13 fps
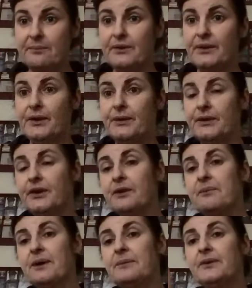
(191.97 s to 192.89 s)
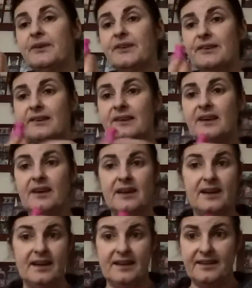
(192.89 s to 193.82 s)
Blow your bubbles.
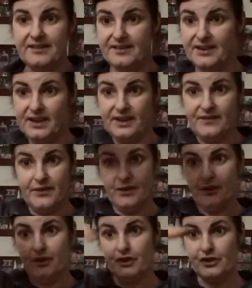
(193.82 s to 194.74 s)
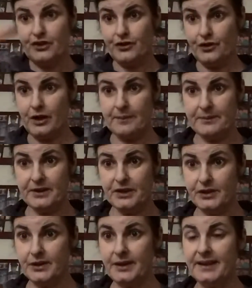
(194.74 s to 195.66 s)
See if they're just dropping
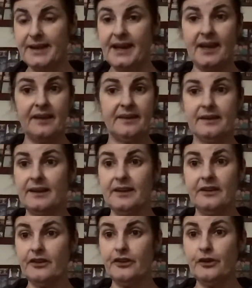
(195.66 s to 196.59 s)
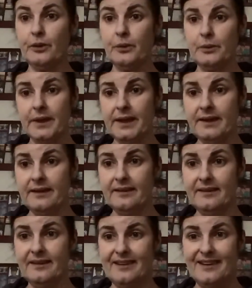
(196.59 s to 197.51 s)
straight down, then there's no wind.